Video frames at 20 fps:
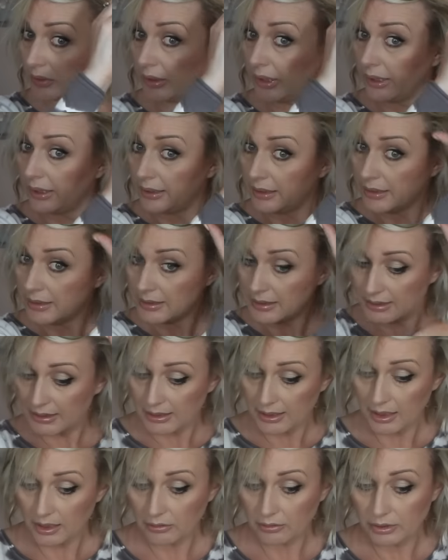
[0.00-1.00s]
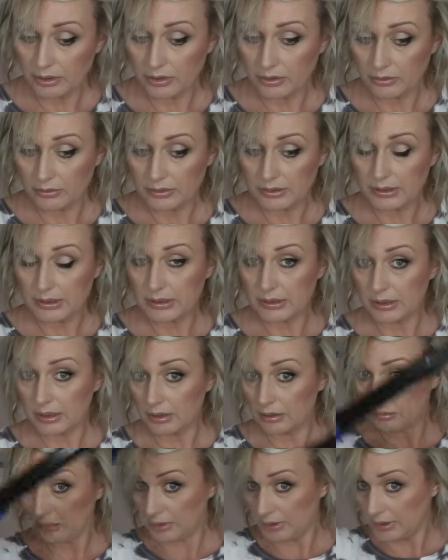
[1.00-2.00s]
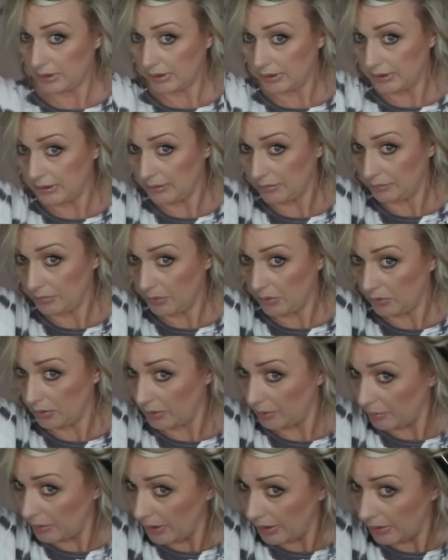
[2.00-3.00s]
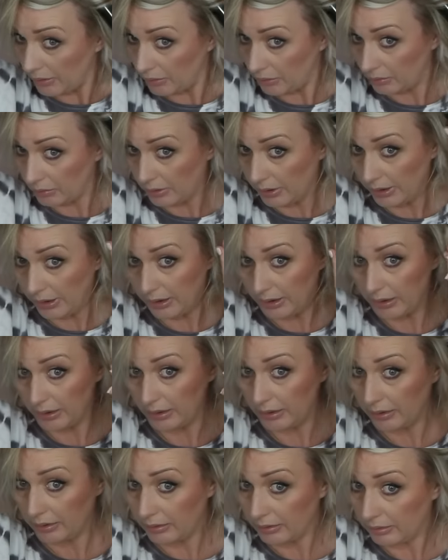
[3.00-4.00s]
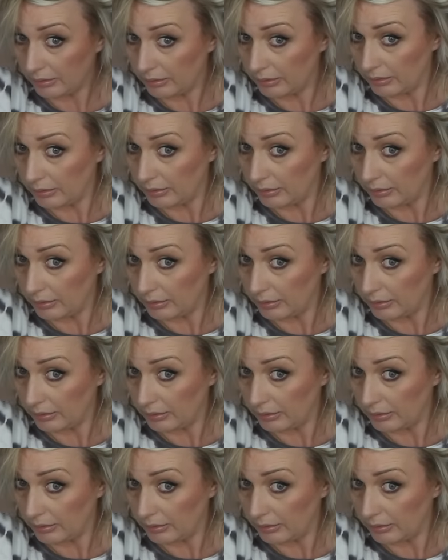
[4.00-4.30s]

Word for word: okay, let's carry on still with the smaller barrel here.